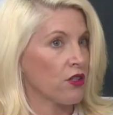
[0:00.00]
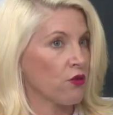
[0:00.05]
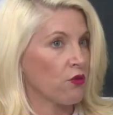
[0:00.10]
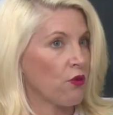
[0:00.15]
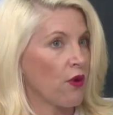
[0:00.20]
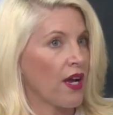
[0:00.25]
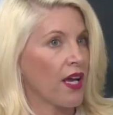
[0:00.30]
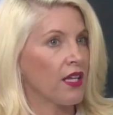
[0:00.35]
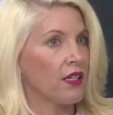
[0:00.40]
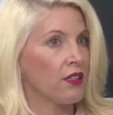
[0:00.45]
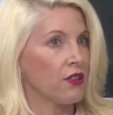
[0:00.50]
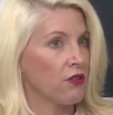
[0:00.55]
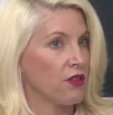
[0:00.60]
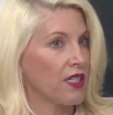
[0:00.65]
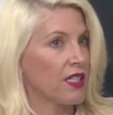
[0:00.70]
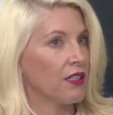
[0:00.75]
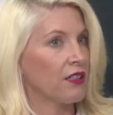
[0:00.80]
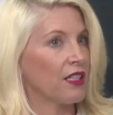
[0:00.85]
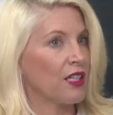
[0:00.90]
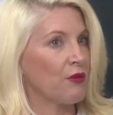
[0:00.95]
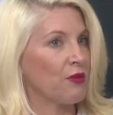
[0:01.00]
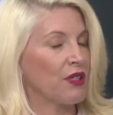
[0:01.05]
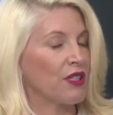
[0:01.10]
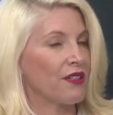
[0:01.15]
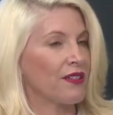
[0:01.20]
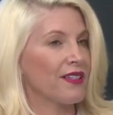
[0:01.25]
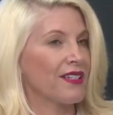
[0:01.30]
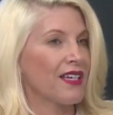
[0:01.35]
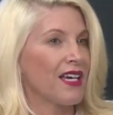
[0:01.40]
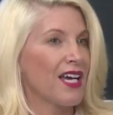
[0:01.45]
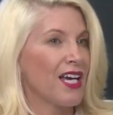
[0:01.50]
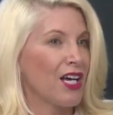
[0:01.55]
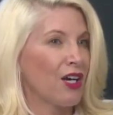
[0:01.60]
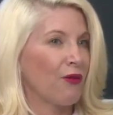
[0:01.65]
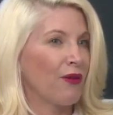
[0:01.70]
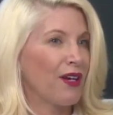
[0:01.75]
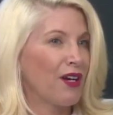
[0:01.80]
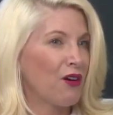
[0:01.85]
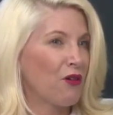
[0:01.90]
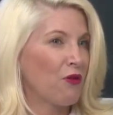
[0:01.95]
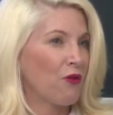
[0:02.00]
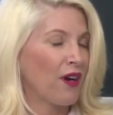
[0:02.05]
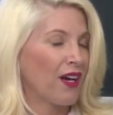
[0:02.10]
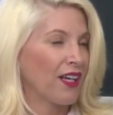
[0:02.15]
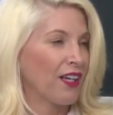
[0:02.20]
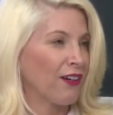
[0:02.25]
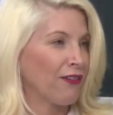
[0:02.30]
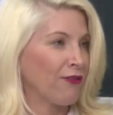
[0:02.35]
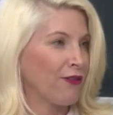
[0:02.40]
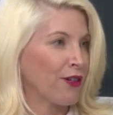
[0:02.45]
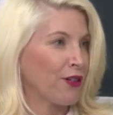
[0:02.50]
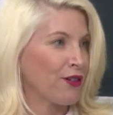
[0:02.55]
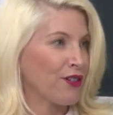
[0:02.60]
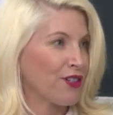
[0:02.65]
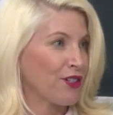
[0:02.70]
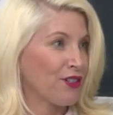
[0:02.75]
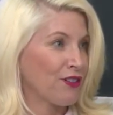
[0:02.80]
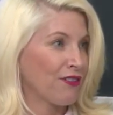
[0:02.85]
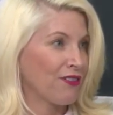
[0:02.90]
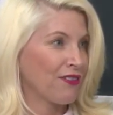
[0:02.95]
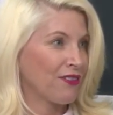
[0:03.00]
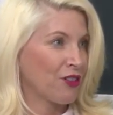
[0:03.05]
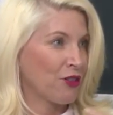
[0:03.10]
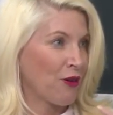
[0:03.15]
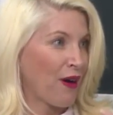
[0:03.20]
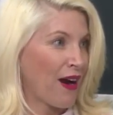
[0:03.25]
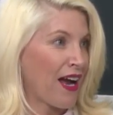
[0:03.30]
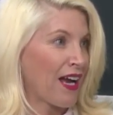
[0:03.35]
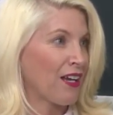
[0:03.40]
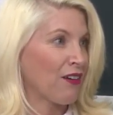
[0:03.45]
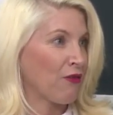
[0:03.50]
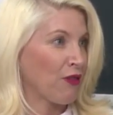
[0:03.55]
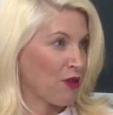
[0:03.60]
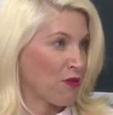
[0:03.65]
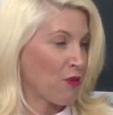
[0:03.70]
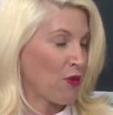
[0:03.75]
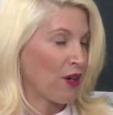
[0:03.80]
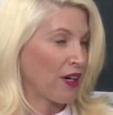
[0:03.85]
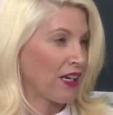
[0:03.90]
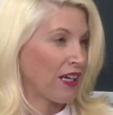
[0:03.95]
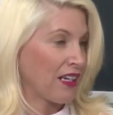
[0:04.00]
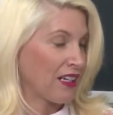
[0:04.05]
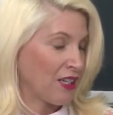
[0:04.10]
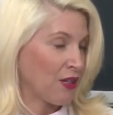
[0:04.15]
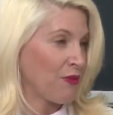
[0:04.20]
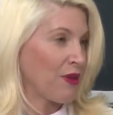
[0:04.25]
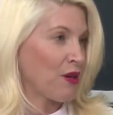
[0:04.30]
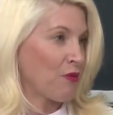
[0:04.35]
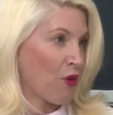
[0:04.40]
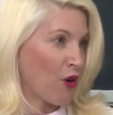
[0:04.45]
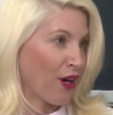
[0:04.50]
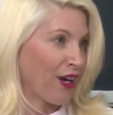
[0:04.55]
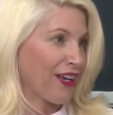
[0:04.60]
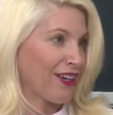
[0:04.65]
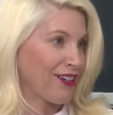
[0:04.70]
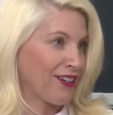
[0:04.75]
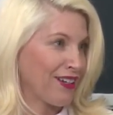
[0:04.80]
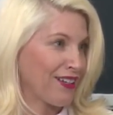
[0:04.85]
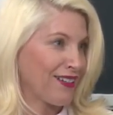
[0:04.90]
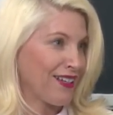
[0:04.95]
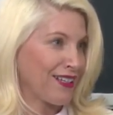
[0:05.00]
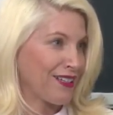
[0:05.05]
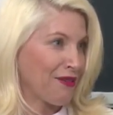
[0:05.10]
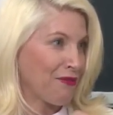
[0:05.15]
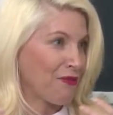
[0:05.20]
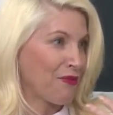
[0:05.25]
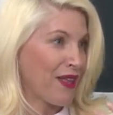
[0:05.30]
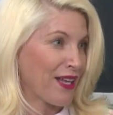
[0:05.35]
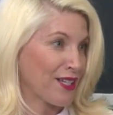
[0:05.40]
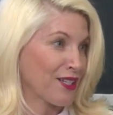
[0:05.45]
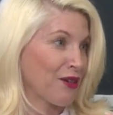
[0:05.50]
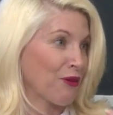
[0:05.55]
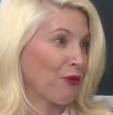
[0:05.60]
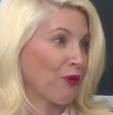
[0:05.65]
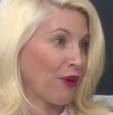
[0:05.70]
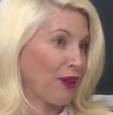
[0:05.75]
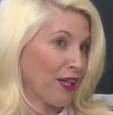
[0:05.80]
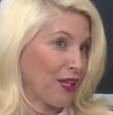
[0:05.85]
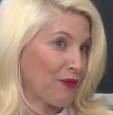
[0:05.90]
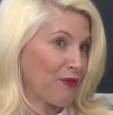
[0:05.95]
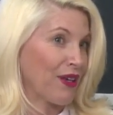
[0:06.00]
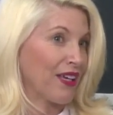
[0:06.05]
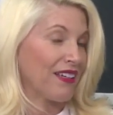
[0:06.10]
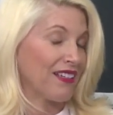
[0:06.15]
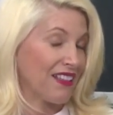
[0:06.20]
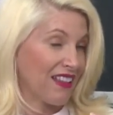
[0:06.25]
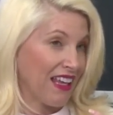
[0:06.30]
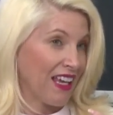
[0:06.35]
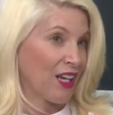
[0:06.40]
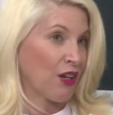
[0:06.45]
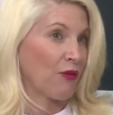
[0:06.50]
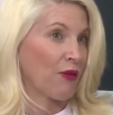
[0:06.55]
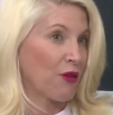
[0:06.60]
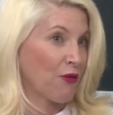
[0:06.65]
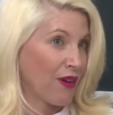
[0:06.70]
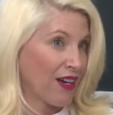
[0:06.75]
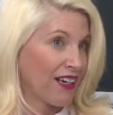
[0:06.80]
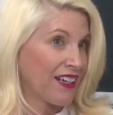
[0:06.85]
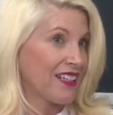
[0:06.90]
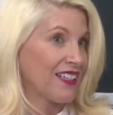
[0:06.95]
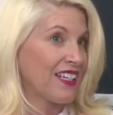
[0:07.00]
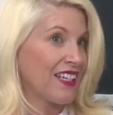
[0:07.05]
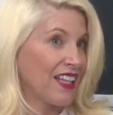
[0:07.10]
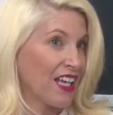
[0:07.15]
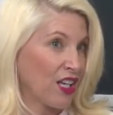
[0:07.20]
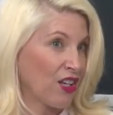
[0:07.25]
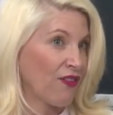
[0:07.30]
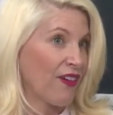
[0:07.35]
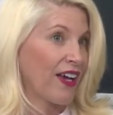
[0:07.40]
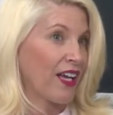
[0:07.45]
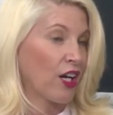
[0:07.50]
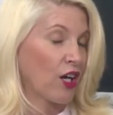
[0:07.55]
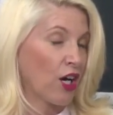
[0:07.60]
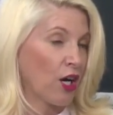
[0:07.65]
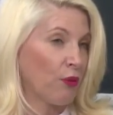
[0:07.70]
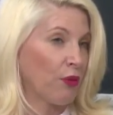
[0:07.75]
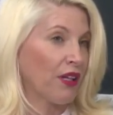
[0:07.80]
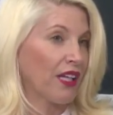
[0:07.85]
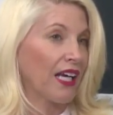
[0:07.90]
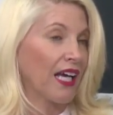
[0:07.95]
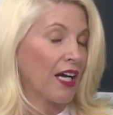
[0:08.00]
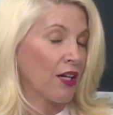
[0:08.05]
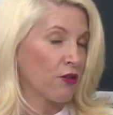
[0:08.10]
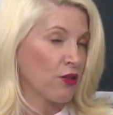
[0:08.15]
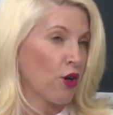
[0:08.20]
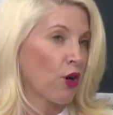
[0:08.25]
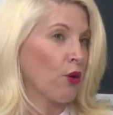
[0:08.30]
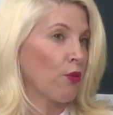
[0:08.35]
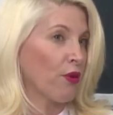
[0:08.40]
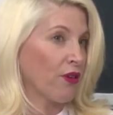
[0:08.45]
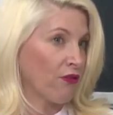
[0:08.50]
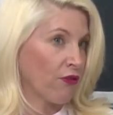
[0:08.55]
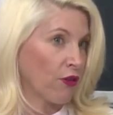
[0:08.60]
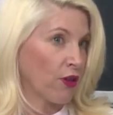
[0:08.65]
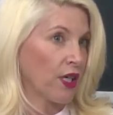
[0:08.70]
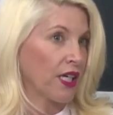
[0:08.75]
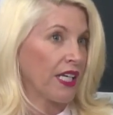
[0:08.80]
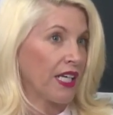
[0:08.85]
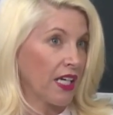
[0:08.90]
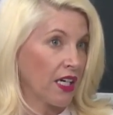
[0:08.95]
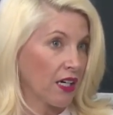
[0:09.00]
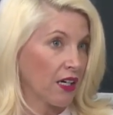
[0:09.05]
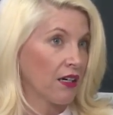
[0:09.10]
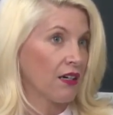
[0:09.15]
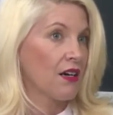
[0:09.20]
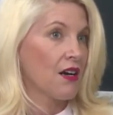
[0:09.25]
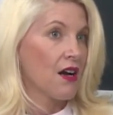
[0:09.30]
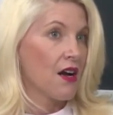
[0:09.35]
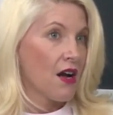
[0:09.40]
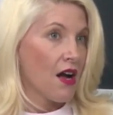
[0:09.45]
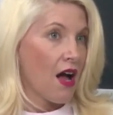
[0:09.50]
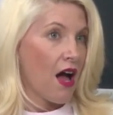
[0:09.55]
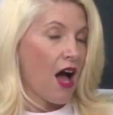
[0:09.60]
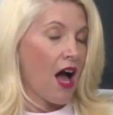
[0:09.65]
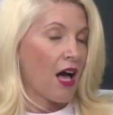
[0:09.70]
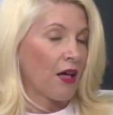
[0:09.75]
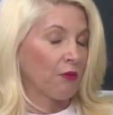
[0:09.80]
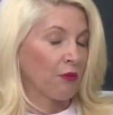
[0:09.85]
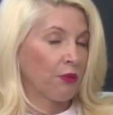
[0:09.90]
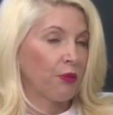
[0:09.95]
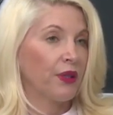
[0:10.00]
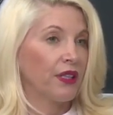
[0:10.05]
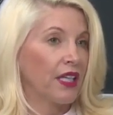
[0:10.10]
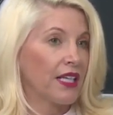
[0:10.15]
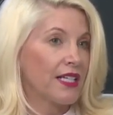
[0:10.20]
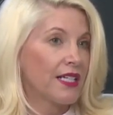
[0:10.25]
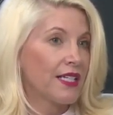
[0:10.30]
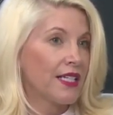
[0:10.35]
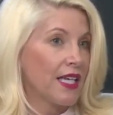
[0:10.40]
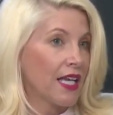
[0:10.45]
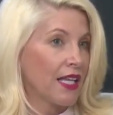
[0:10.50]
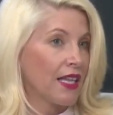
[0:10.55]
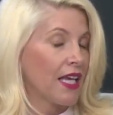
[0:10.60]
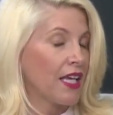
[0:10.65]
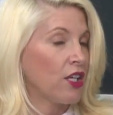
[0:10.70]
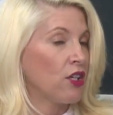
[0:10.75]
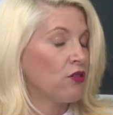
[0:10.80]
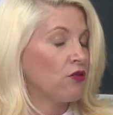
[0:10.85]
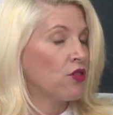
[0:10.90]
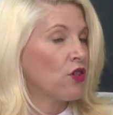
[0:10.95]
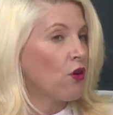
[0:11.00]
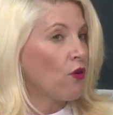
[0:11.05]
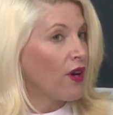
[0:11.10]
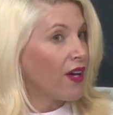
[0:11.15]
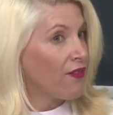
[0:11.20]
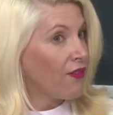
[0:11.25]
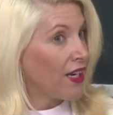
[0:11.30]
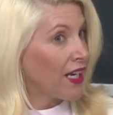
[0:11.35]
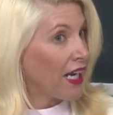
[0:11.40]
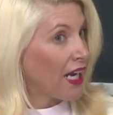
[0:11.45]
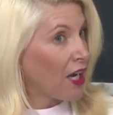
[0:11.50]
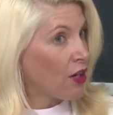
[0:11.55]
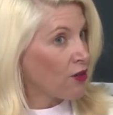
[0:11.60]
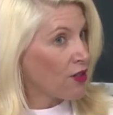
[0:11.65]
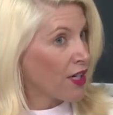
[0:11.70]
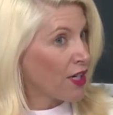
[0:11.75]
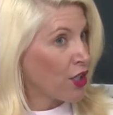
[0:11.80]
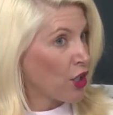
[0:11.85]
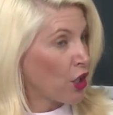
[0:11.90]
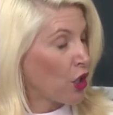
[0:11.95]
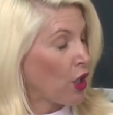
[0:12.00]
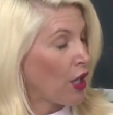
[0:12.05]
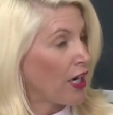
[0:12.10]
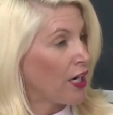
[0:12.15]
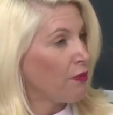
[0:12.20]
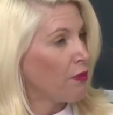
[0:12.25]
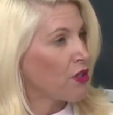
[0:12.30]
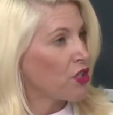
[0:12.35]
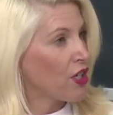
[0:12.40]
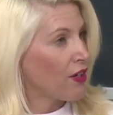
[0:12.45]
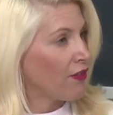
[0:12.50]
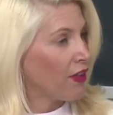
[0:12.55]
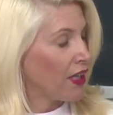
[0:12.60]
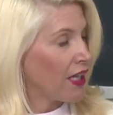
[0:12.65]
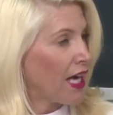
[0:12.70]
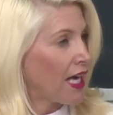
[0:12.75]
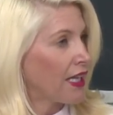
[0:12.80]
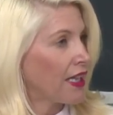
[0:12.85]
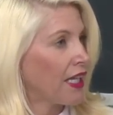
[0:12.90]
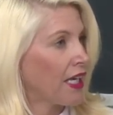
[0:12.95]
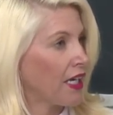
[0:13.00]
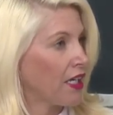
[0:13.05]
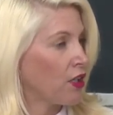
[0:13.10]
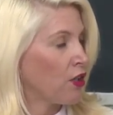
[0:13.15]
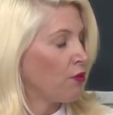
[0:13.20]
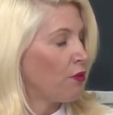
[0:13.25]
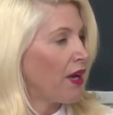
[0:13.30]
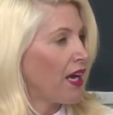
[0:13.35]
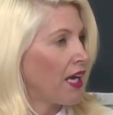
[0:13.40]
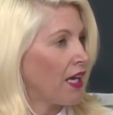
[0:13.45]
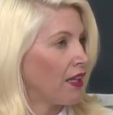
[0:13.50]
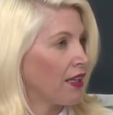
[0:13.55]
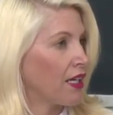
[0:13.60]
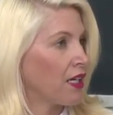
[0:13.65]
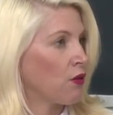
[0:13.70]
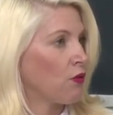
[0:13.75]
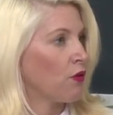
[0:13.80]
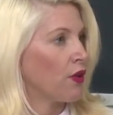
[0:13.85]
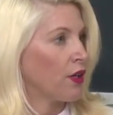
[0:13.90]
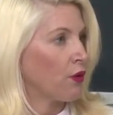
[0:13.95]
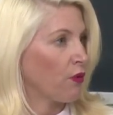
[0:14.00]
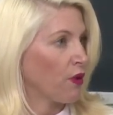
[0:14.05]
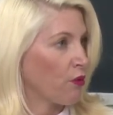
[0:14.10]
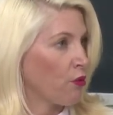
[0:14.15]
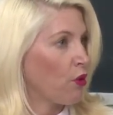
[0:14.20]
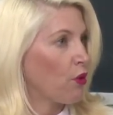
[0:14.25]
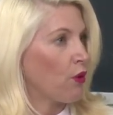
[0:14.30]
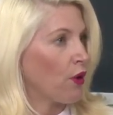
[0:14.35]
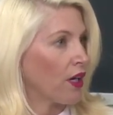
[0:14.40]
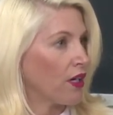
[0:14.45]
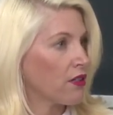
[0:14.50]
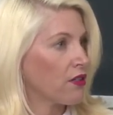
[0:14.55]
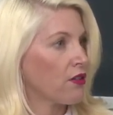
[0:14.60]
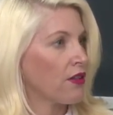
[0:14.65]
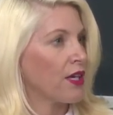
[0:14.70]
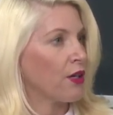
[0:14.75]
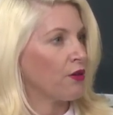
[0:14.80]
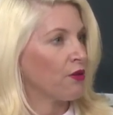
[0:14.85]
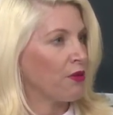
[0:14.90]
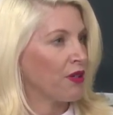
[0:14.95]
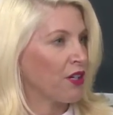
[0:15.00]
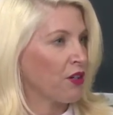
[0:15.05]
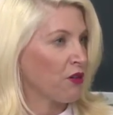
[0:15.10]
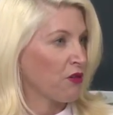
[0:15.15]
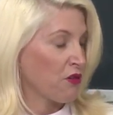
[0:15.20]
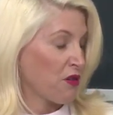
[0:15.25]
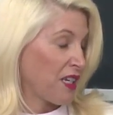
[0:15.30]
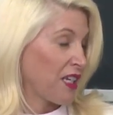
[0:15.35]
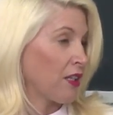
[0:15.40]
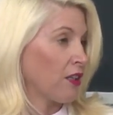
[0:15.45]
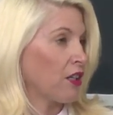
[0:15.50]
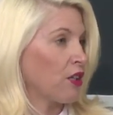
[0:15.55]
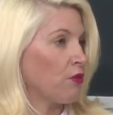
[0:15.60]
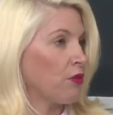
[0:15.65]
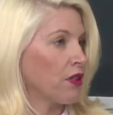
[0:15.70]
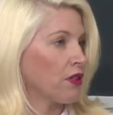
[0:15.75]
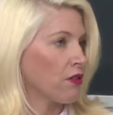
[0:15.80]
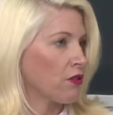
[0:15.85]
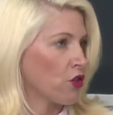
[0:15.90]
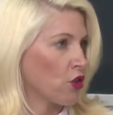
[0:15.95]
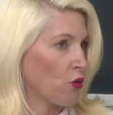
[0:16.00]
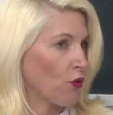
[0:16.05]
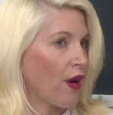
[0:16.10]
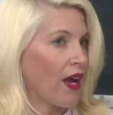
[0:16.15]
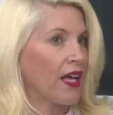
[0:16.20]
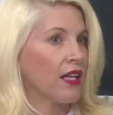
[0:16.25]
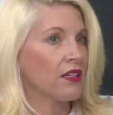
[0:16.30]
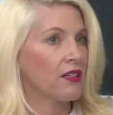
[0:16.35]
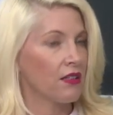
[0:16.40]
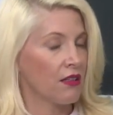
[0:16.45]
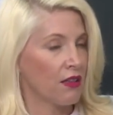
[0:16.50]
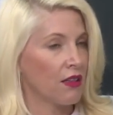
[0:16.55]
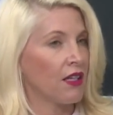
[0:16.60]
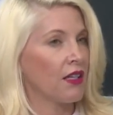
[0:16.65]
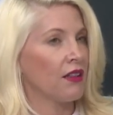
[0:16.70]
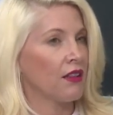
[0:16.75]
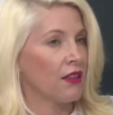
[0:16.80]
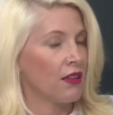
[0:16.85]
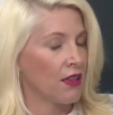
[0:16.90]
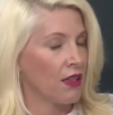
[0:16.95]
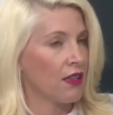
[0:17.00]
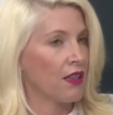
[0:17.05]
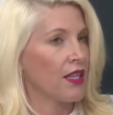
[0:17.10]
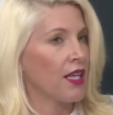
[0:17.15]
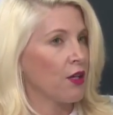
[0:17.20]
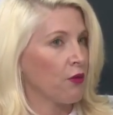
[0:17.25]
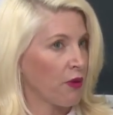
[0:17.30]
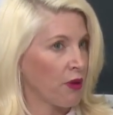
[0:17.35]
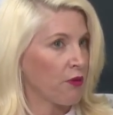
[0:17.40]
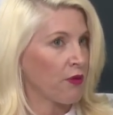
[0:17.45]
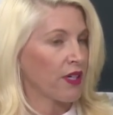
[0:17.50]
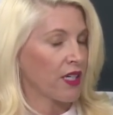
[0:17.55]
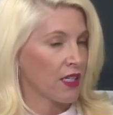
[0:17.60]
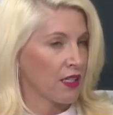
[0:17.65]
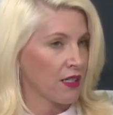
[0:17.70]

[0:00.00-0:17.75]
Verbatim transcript: as rent, utility bills, we don't want your first try with mortgage to be a mortgage, because that's a yeah. that's a really big thing. We want to see that you've had a couple accounts open for a year. Um, but let's say that you don't have any accounts on your credit, but you have a lot that you pay that wouldn't report. So that would be your utility bills, your rent. Then then we would